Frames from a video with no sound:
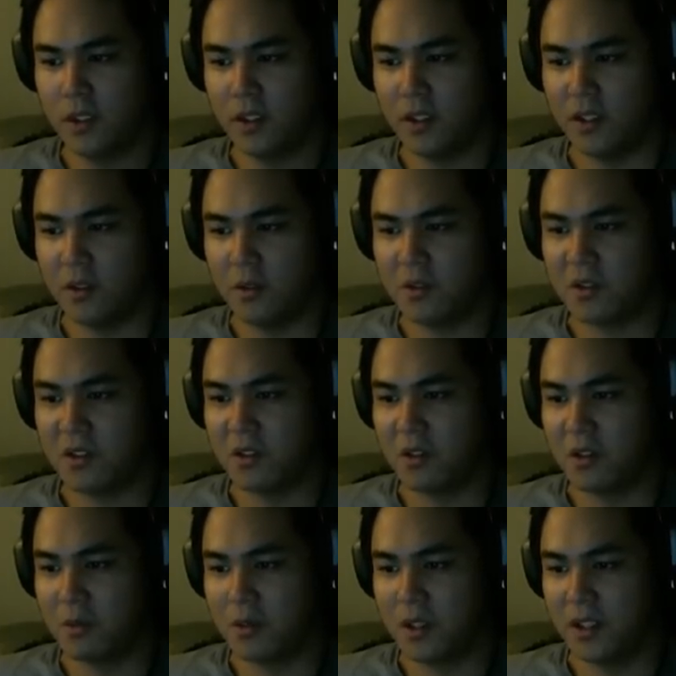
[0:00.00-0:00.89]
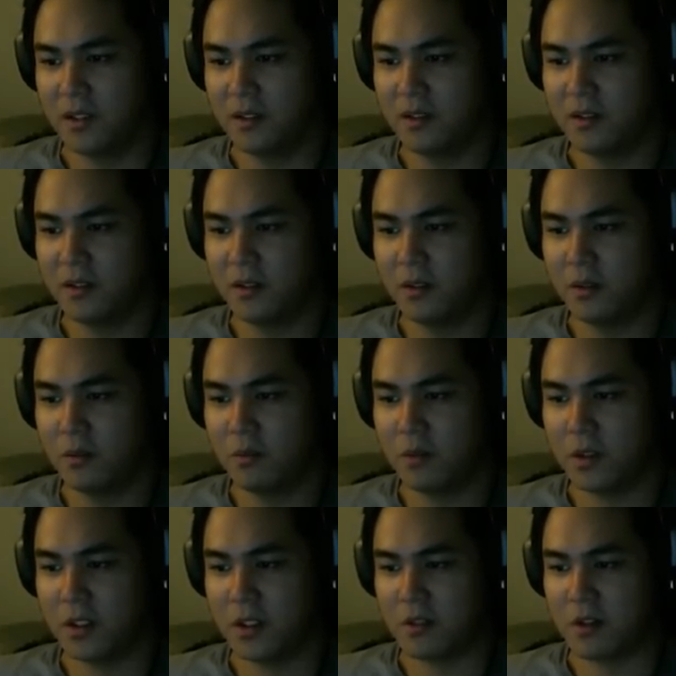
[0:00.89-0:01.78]
It looks normal.
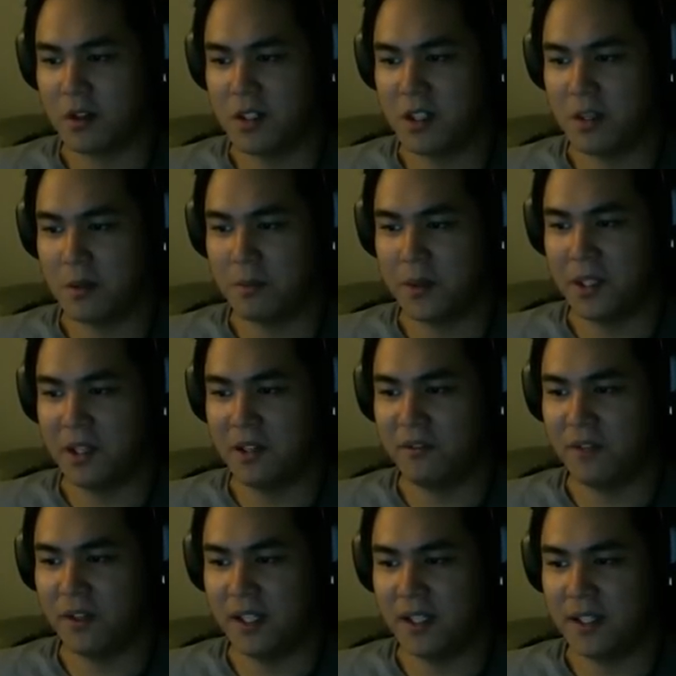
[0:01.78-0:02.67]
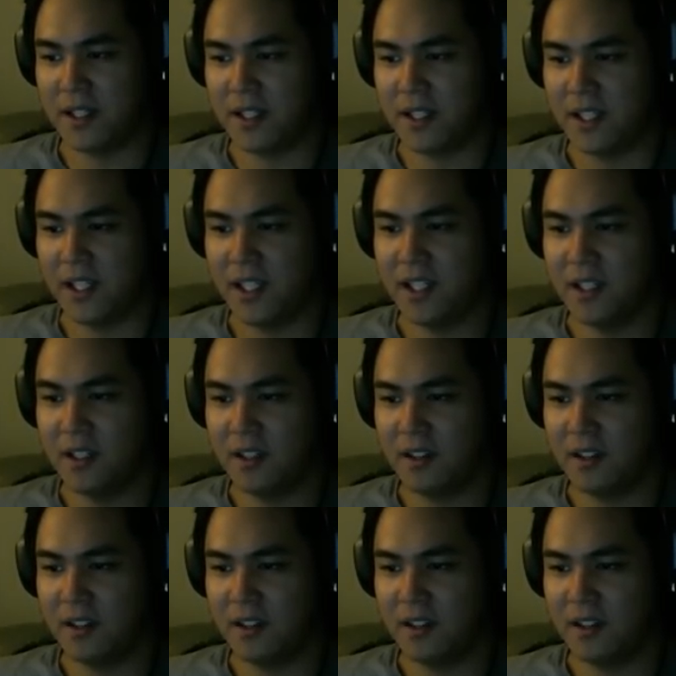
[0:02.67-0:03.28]
Would the treasure appear if I hit the key?